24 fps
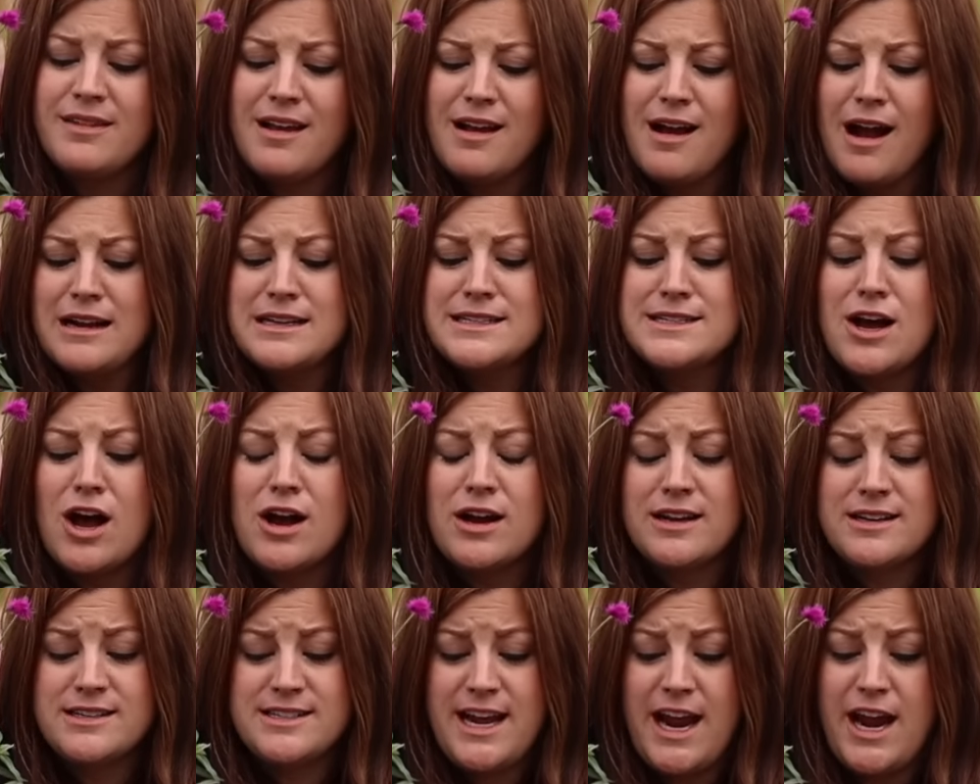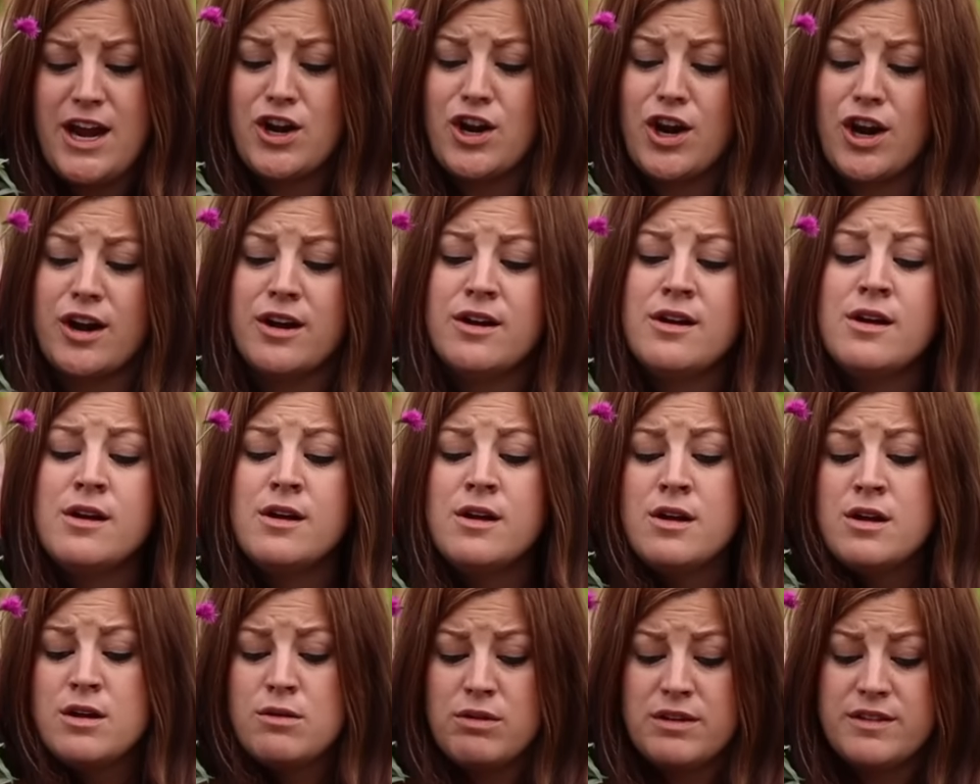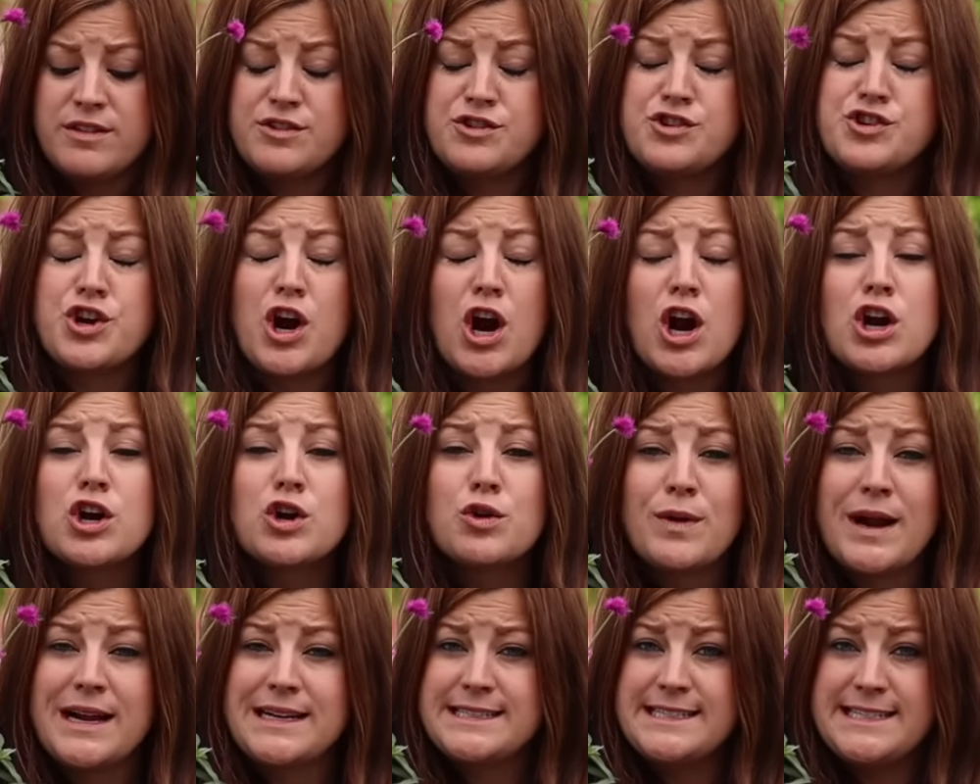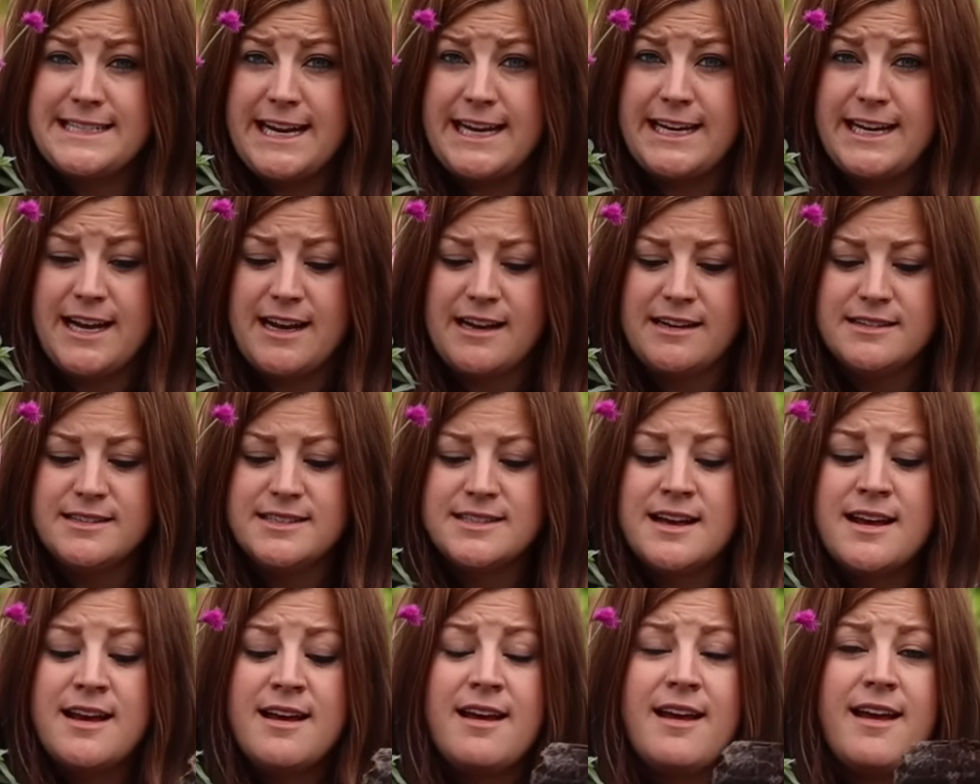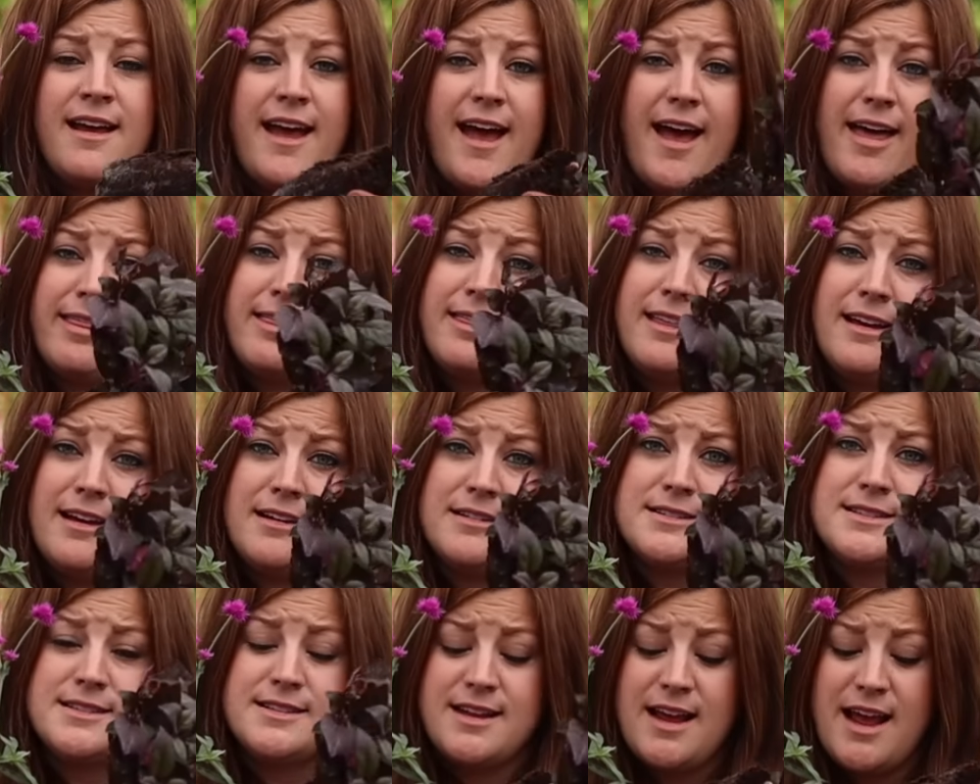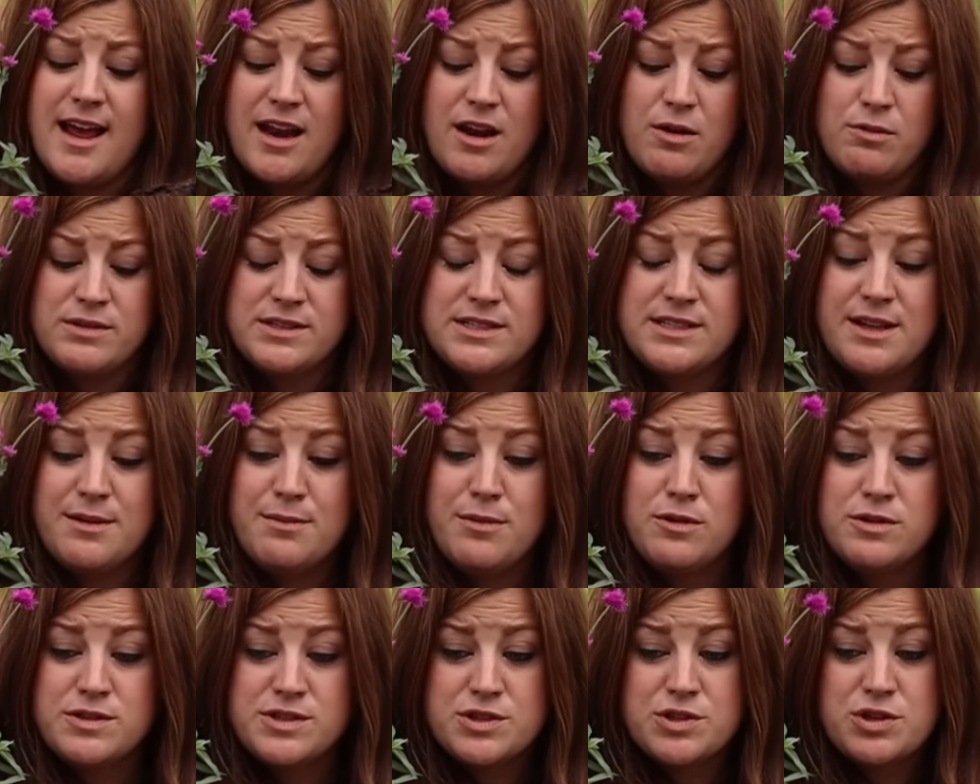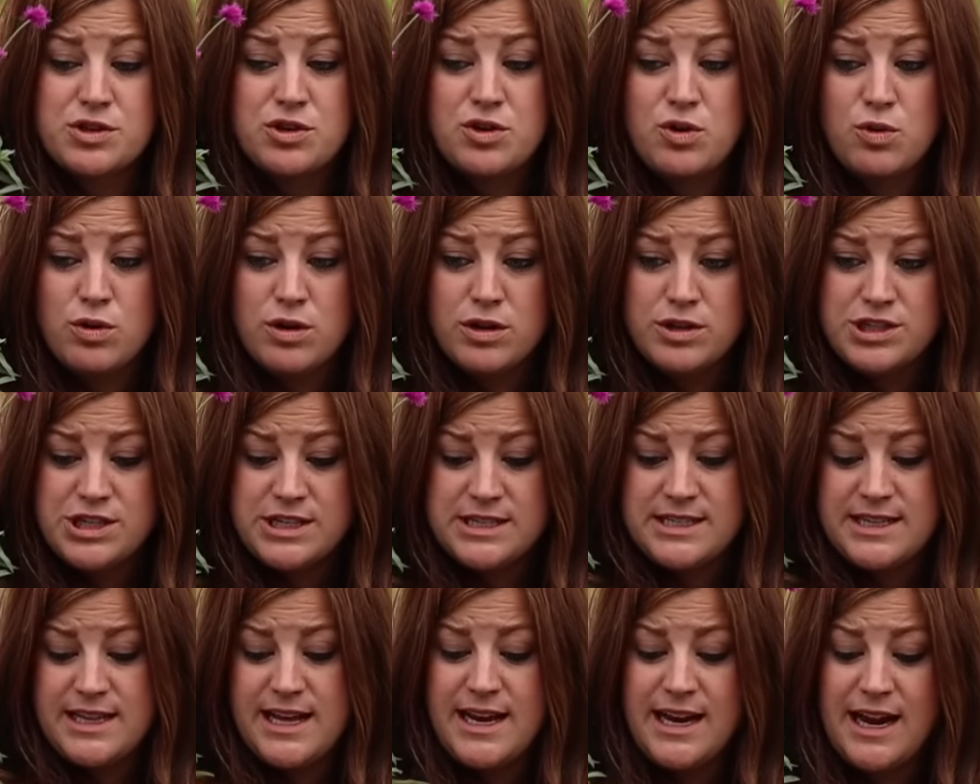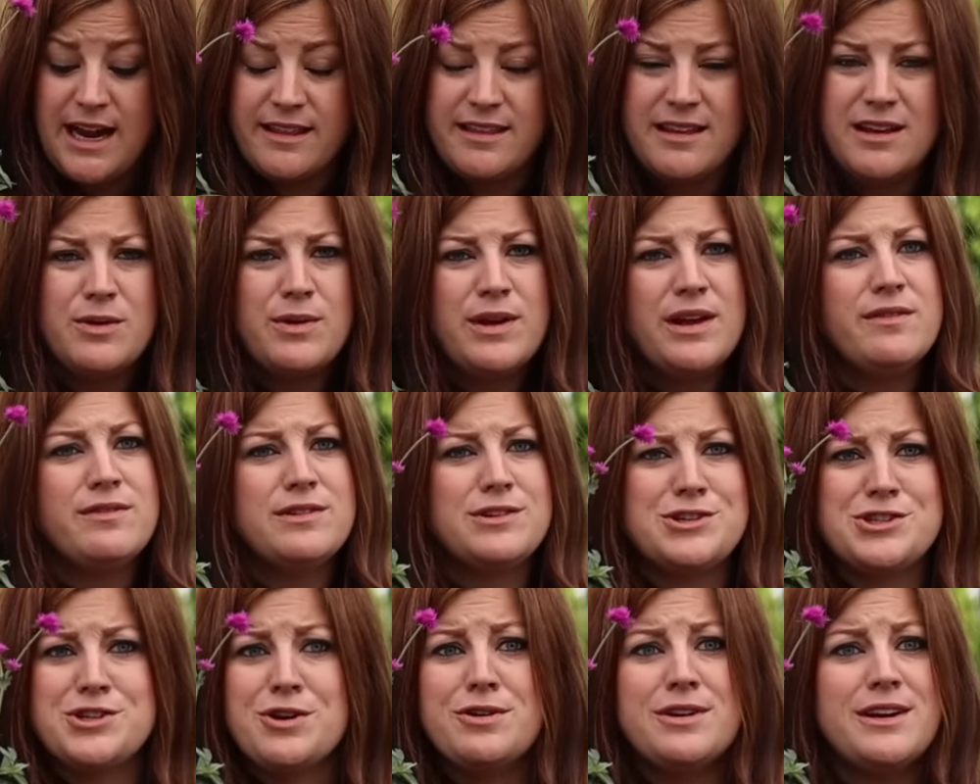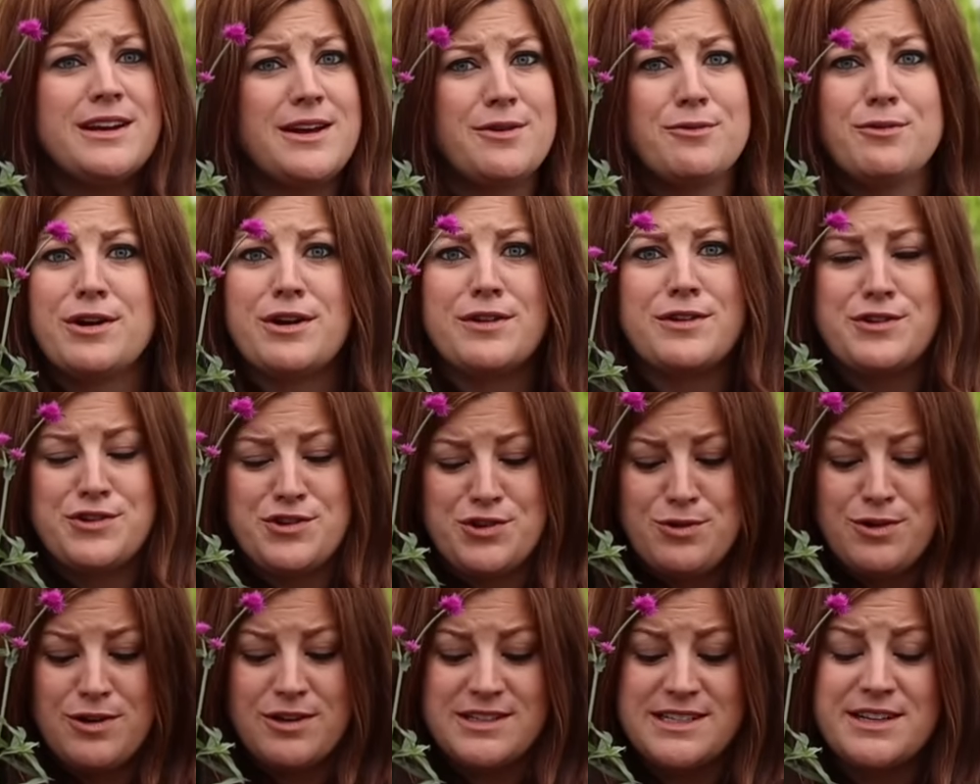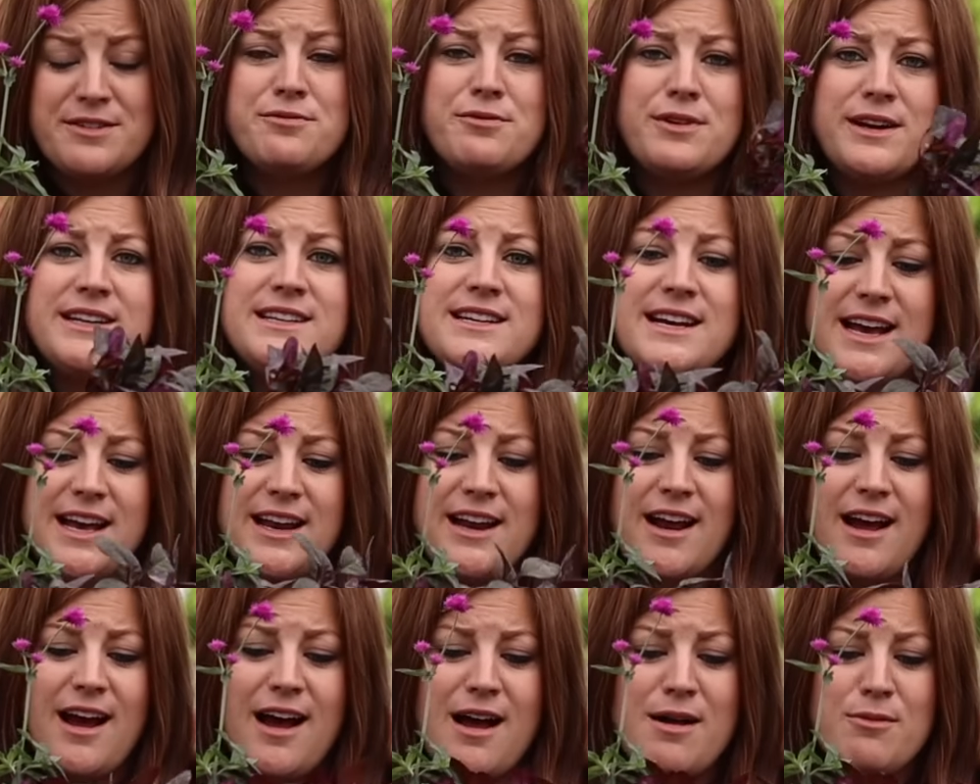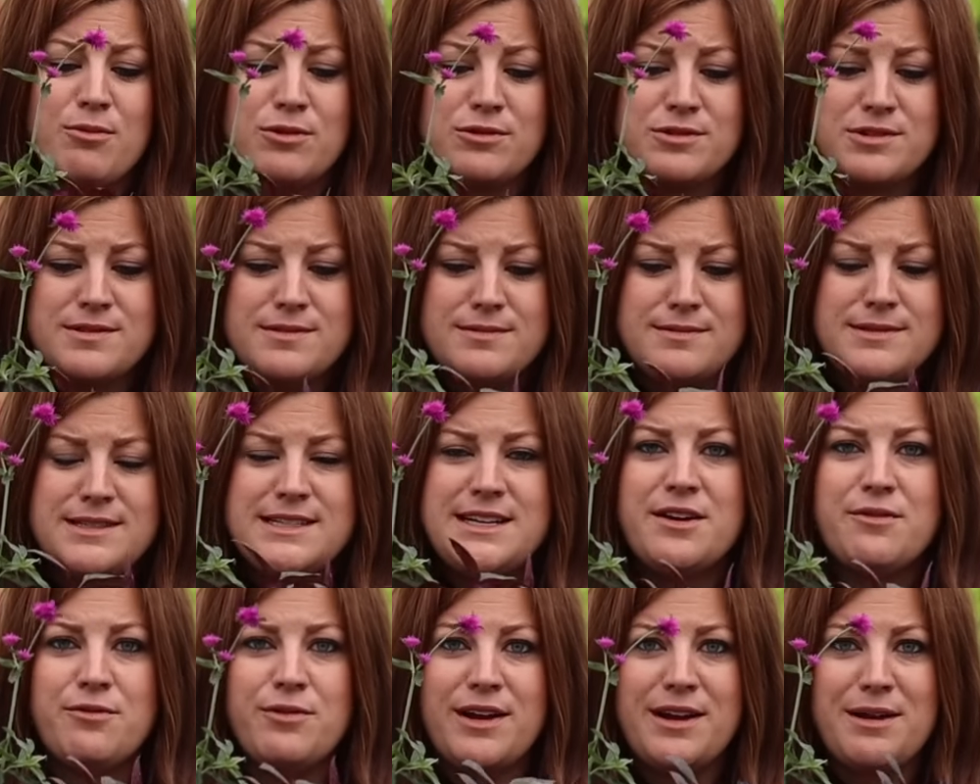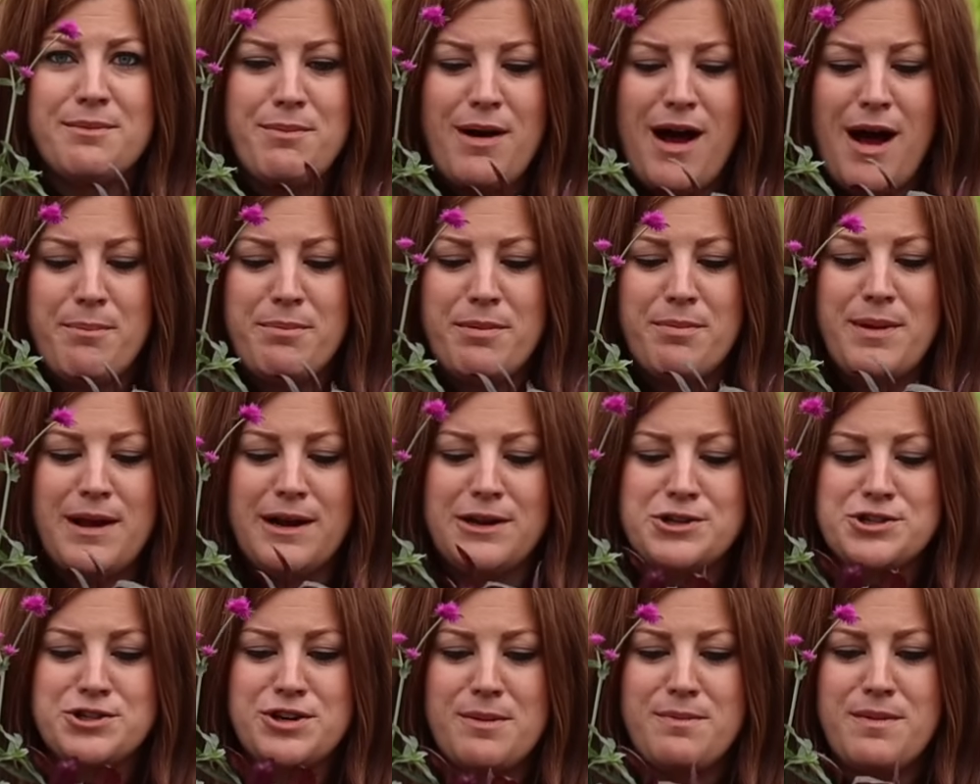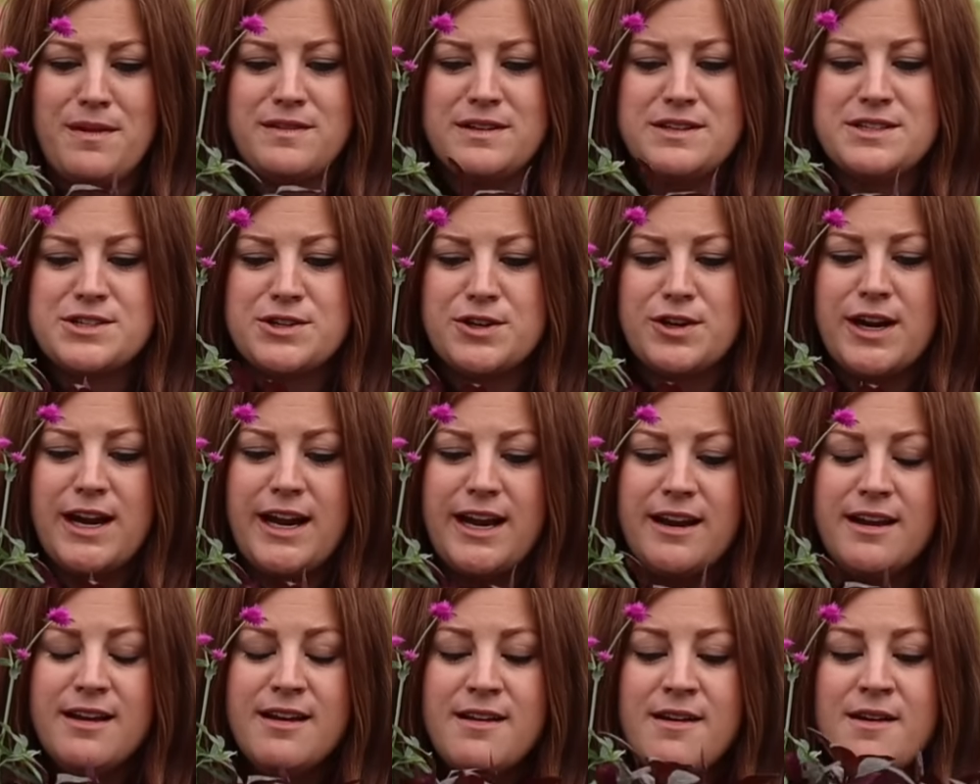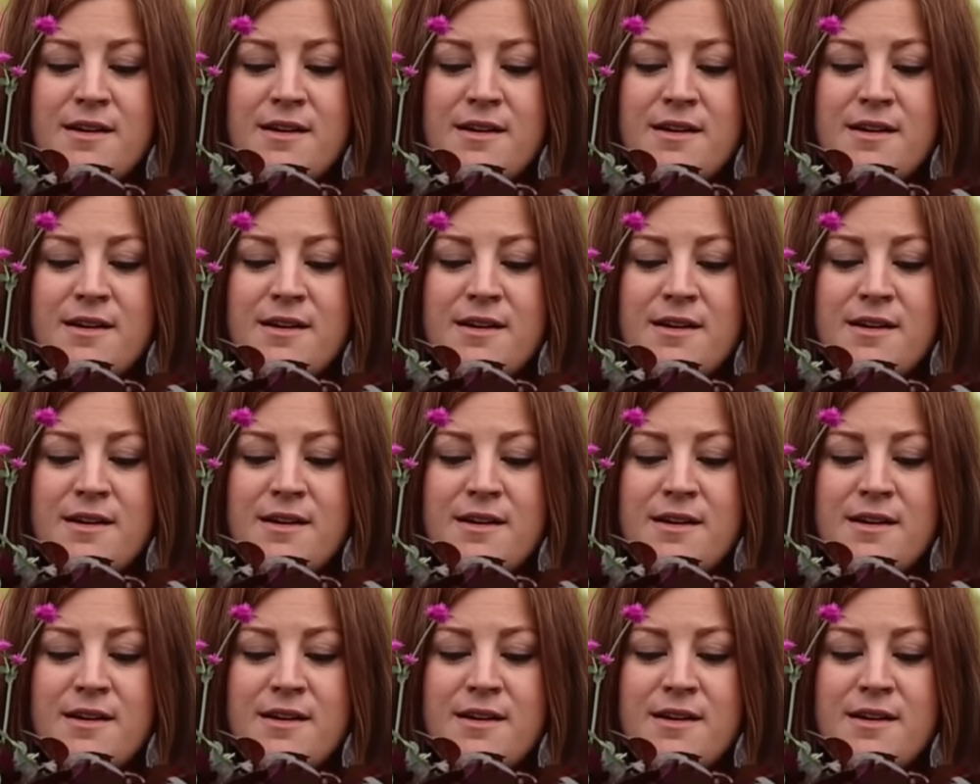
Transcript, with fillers: I saw a container with dark red zinnias and this, and it was the most gorgeous thing. I think we even showed it in one of the tours. If we did, uh, we'll see if we can pop a picture up on the screen.